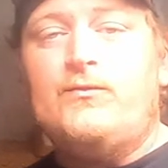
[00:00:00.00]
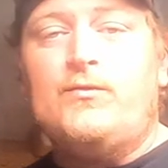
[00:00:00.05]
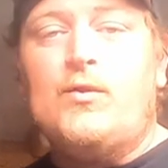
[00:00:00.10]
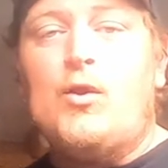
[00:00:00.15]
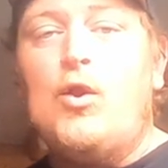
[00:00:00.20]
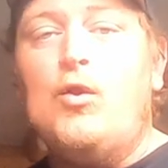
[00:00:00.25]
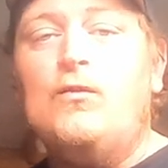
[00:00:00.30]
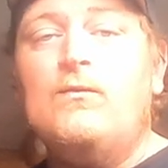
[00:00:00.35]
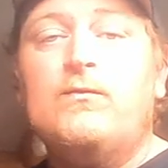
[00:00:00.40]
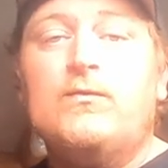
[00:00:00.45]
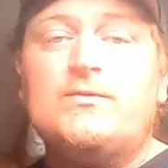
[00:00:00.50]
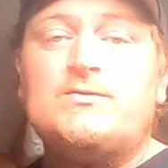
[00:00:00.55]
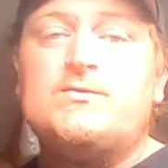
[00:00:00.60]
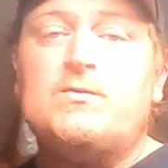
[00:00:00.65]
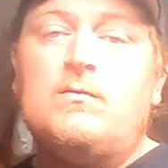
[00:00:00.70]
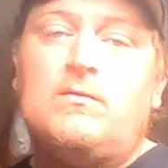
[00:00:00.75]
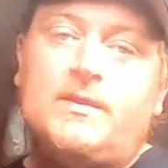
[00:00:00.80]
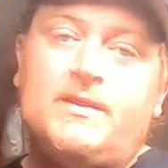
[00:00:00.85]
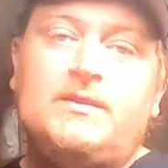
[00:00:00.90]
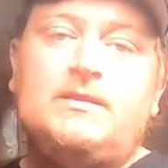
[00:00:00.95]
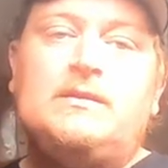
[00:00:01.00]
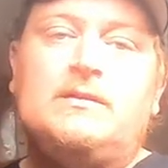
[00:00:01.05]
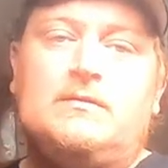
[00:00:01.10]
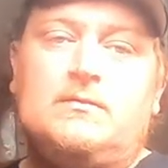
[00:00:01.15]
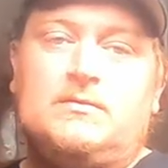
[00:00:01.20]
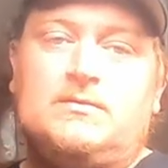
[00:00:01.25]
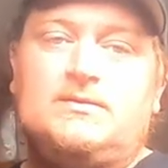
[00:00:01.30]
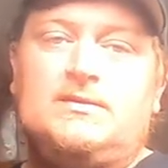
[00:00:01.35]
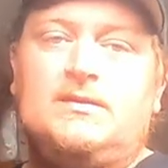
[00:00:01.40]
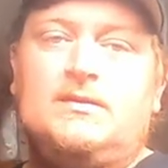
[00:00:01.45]
for over twenty
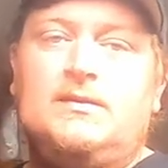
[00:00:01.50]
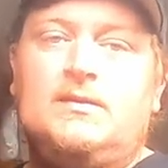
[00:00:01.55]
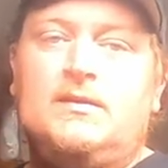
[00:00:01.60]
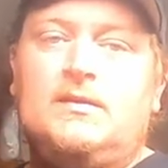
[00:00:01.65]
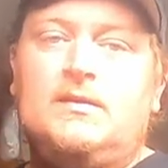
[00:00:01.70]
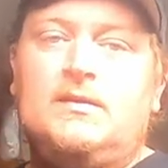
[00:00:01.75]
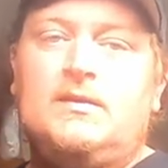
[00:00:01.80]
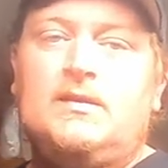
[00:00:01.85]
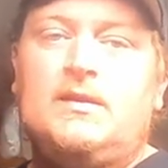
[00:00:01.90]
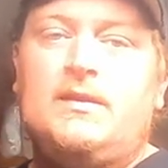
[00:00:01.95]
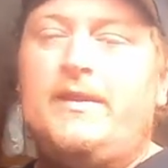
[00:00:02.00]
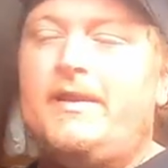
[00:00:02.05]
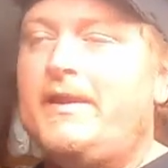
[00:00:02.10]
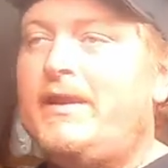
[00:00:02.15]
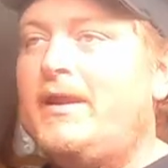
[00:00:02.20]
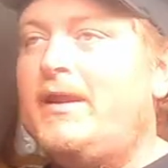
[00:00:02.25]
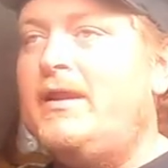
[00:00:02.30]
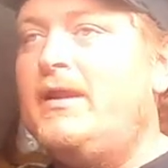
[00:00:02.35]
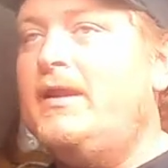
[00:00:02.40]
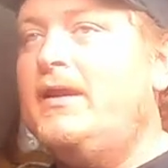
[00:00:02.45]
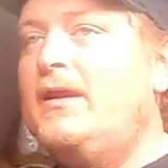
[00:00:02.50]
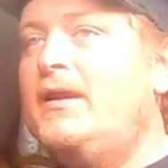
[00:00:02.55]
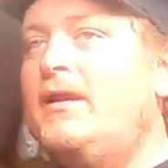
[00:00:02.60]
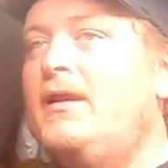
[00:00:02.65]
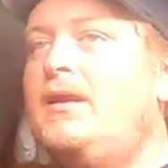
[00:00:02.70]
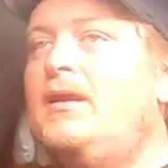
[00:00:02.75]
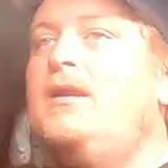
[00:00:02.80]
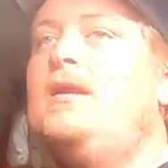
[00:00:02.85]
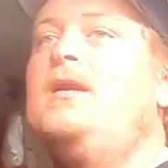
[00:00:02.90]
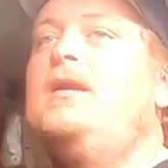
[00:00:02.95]
years. And
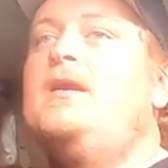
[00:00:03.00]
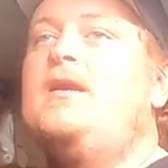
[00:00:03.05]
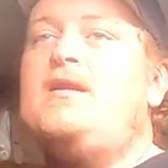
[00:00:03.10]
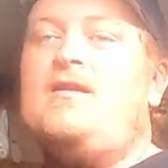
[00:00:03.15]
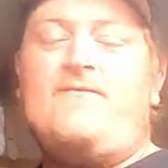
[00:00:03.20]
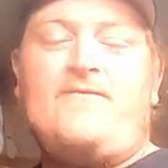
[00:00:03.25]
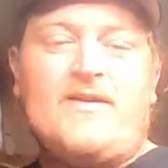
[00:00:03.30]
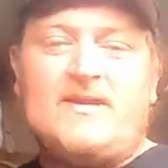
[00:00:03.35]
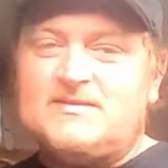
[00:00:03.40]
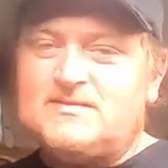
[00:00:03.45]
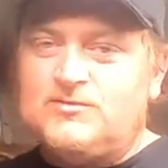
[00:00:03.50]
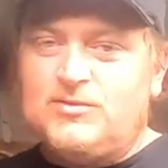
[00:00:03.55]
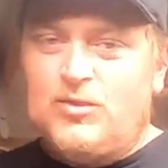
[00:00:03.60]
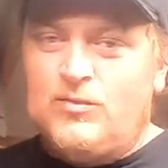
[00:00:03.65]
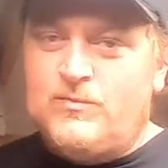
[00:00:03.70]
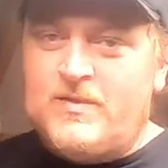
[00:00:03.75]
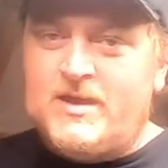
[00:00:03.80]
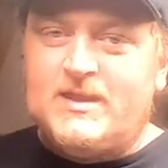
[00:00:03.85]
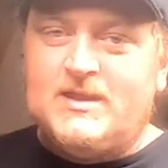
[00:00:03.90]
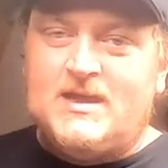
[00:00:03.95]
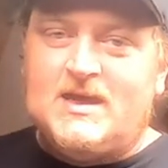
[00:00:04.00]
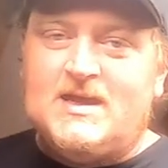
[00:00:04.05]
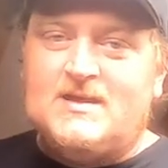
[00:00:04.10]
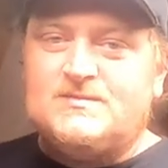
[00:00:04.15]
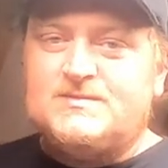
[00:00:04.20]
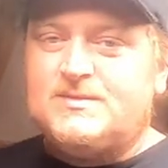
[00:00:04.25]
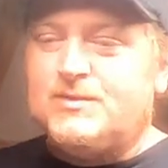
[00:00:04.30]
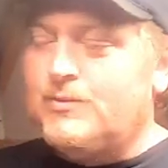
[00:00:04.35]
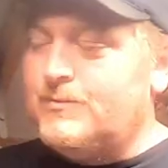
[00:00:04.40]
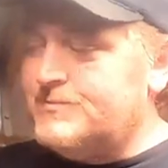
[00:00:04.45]
if I sold my
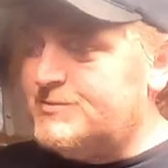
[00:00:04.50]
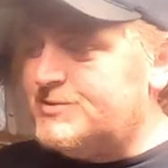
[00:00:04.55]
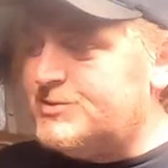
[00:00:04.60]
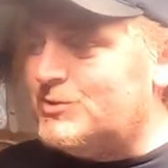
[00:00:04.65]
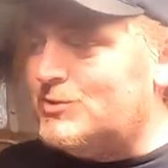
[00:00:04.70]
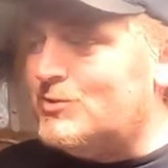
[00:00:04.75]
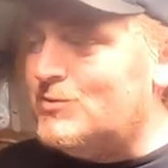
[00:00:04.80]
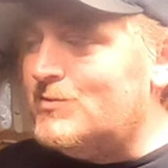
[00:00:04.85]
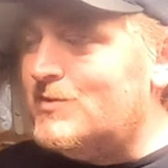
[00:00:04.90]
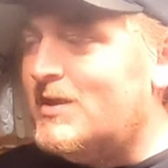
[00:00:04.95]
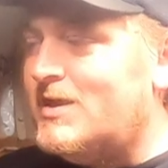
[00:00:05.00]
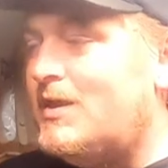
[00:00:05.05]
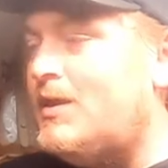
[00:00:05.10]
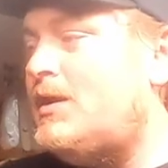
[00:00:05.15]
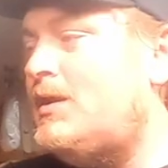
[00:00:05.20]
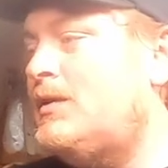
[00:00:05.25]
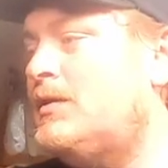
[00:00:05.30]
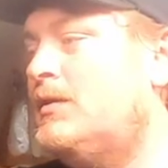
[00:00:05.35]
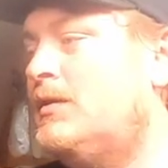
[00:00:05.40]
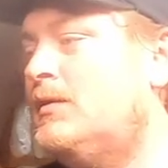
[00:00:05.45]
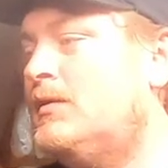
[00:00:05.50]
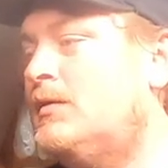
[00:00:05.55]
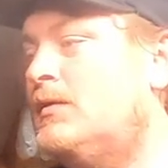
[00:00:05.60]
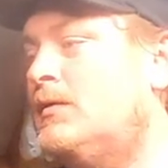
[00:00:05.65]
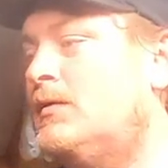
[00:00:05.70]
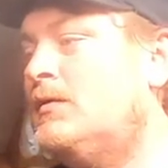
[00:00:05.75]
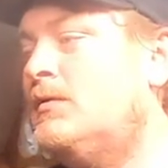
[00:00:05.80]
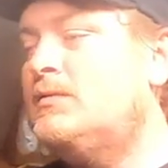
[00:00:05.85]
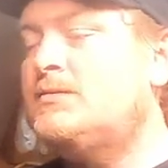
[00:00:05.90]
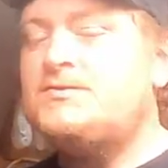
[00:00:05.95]
Livescope today,
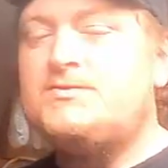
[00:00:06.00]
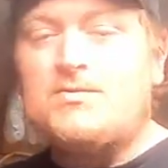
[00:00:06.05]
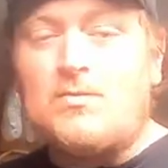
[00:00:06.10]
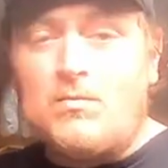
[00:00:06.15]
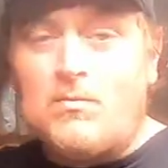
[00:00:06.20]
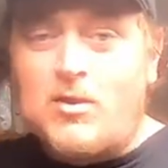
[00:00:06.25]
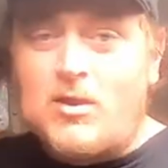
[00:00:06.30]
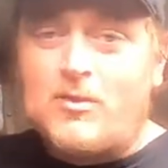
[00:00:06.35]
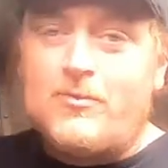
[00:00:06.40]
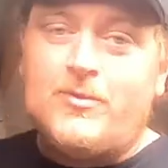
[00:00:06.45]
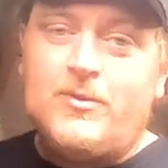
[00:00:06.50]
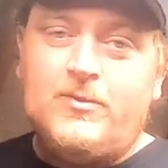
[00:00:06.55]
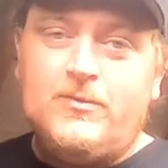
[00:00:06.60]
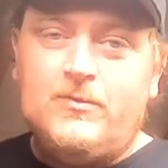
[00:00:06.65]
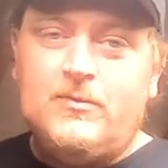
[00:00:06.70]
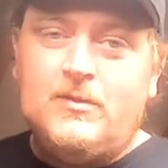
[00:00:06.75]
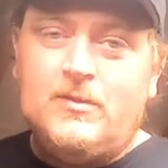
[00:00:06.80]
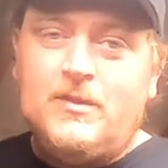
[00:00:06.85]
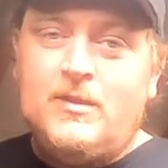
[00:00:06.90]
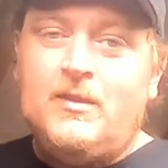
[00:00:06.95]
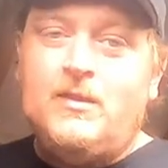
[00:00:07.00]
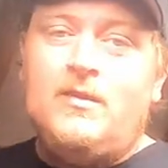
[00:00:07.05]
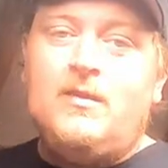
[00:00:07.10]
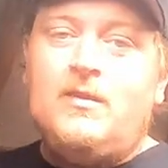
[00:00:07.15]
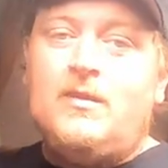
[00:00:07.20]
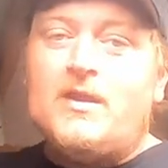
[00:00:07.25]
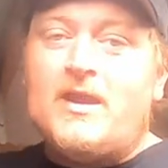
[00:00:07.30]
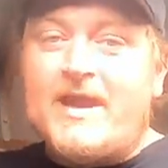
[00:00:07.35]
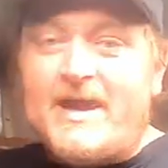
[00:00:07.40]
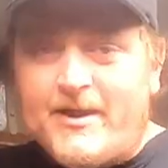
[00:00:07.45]
tomorrow,
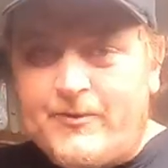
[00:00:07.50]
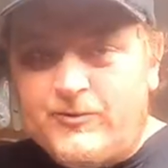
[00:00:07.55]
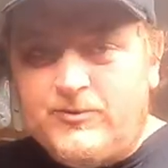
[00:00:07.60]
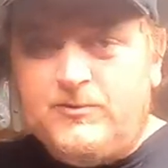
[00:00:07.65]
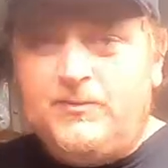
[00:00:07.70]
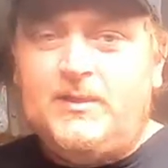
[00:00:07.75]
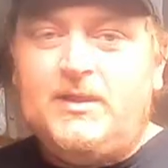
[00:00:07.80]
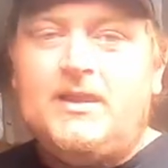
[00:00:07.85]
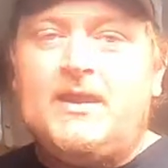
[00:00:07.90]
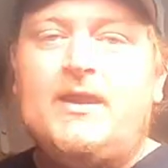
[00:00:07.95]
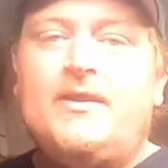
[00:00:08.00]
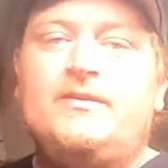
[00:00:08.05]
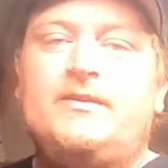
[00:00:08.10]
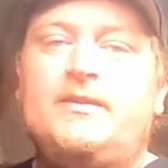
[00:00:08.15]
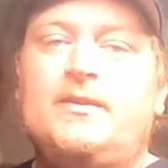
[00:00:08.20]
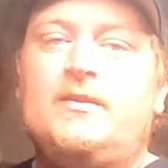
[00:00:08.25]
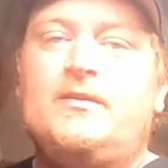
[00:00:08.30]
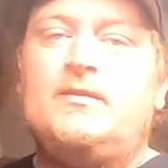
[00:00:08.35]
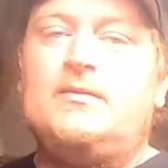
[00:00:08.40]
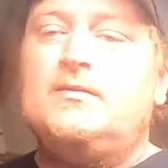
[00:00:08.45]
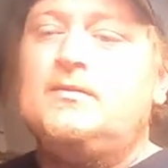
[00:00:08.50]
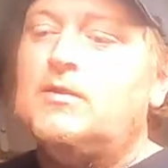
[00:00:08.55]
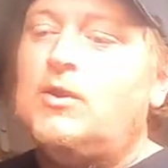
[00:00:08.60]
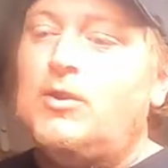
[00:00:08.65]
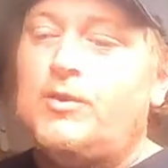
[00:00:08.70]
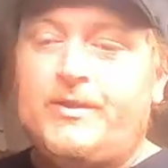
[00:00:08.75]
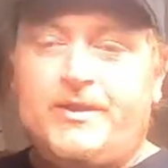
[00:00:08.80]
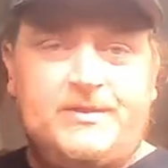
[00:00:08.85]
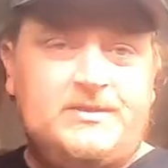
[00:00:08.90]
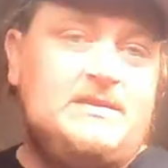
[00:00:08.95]
I would be out there
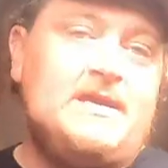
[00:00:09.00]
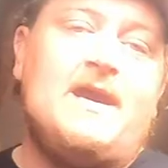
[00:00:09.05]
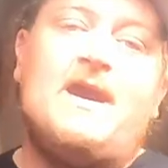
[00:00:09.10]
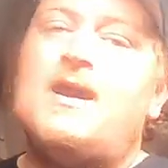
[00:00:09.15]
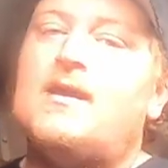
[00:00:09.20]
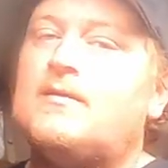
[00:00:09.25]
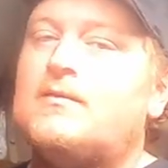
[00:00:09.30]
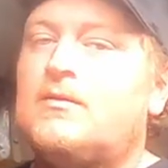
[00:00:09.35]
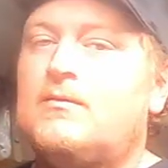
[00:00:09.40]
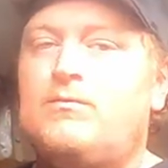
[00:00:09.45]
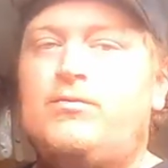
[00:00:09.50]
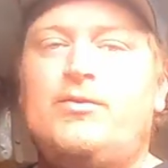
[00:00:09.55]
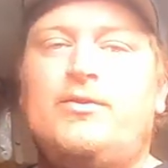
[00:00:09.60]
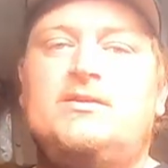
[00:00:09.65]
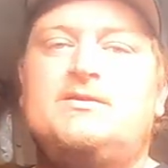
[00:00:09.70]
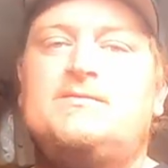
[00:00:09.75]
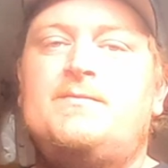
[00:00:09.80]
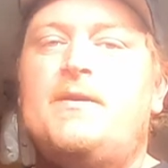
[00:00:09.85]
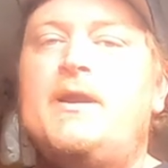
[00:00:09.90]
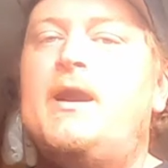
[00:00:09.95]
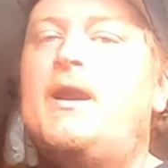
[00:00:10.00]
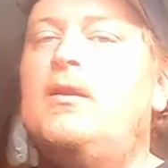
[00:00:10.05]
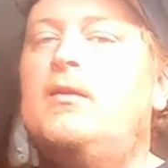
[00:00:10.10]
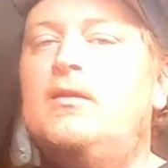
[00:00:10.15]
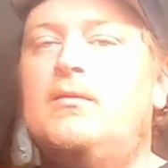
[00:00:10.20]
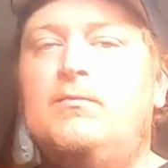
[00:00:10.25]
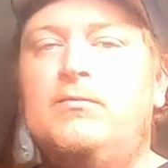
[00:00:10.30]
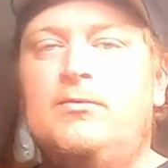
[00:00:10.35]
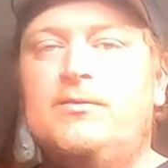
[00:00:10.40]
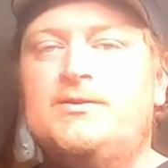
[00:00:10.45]
on a dock, a brush
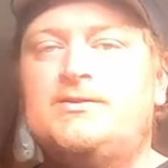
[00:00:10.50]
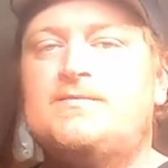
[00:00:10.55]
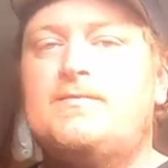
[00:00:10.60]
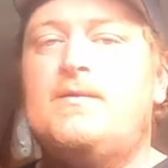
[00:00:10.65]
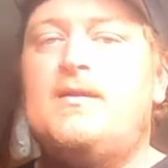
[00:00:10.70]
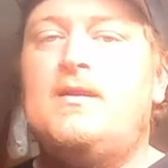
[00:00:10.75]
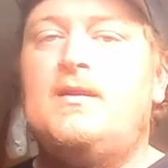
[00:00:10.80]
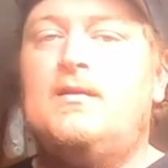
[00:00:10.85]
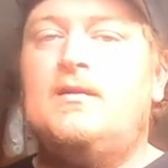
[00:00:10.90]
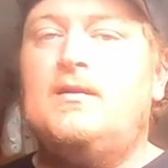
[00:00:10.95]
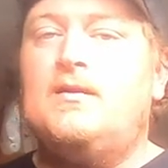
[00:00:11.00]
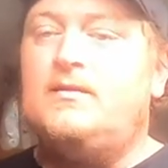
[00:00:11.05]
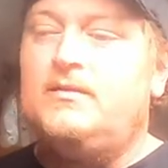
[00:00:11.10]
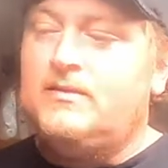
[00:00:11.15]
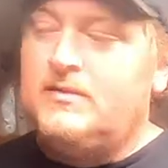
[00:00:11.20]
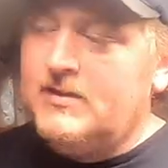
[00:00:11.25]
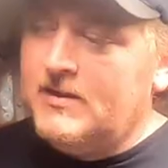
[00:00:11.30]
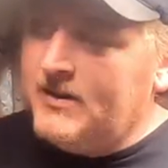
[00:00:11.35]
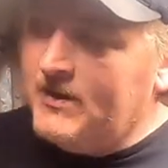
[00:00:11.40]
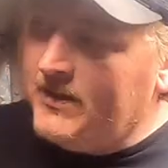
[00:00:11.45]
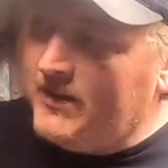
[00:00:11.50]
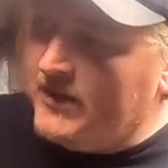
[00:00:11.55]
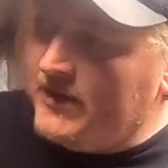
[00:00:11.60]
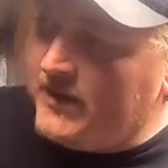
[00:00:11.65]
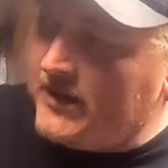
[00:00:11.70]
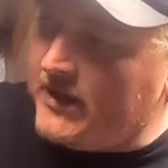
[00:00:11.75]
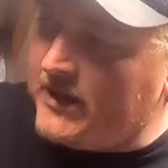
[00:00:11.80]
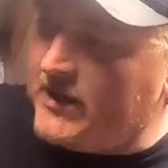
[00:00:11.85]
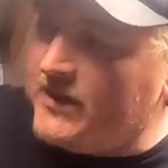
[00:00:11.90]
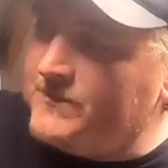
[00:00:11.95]
pile, a bridge pylon,
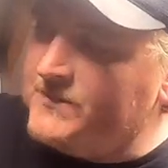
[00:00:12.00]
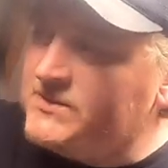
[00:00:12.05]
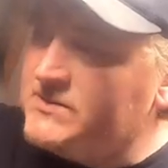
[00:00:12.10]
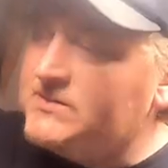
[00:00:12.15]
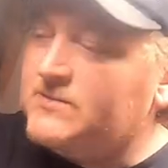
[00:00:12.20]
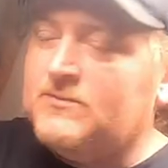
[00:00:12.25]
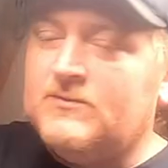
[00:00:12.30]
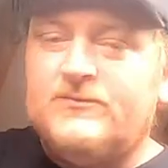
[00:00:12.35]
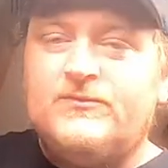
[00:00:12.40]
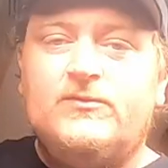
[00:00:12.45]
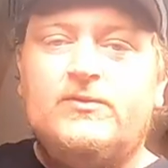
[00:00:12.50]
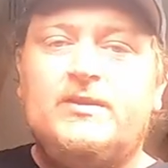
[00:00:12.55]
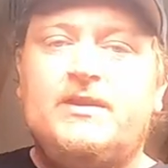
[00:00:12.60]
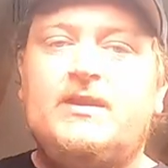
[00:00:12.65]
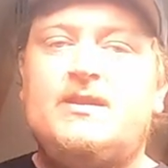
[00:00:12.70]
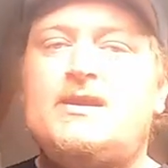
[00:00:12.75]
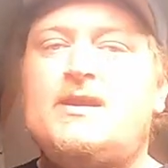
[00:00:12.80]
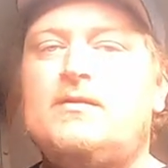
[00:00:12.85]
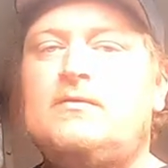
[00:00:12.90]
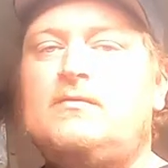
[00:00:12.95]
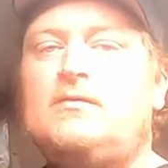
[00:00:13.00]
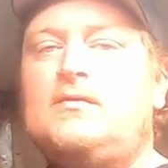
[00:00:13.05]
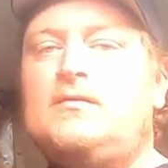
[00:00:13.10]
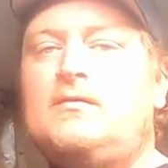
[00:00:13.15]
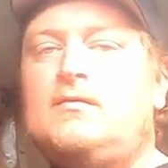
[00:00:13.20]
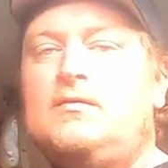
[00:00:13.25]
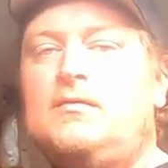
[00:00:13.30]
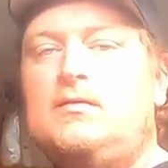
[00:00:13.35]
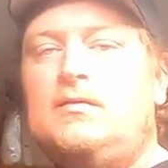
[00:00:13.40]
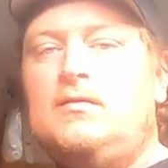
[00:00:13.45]
and I'm just going to flick it out
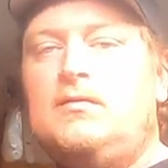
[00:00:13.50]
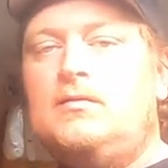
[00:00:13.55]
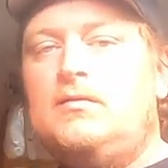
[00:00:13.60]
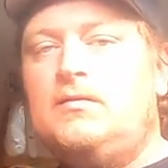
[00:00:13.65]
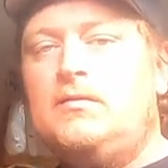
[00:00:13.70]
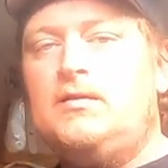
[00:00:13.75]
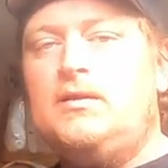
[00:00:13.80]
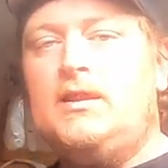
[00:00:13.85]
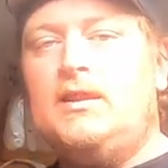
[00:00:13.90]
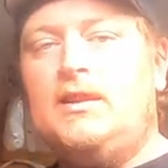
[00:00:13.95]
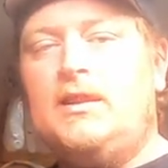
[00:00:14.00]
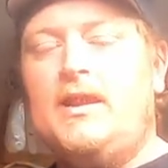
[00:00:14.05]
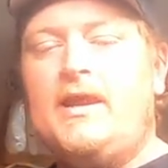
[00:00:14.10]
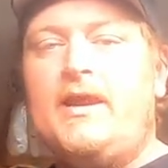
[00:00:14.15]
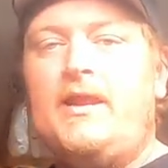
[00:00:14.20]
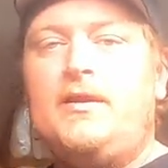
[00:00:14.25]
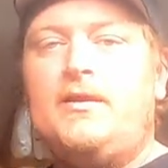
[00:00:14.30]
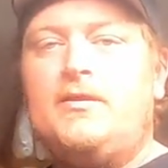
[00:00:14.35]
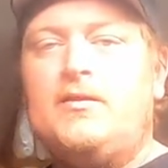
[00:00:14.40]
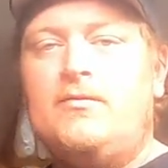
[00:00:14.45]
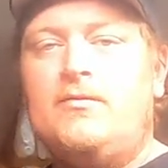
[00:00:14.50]
there and let it